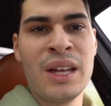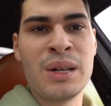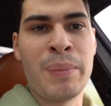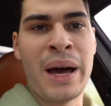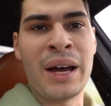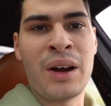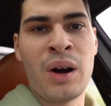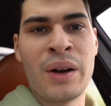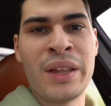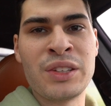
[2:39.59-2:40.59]
to buy a
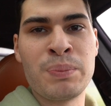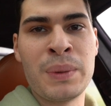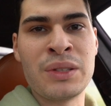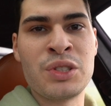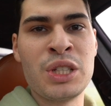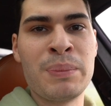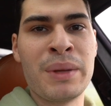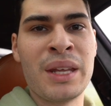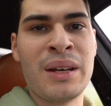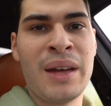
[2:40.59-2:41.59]
car that's piss cheap
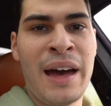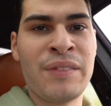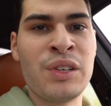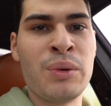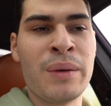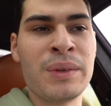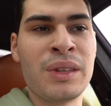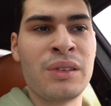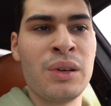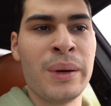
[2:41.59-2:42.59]
and then have to do
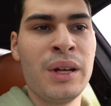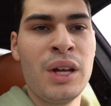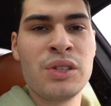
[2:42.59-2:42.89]
everything to it.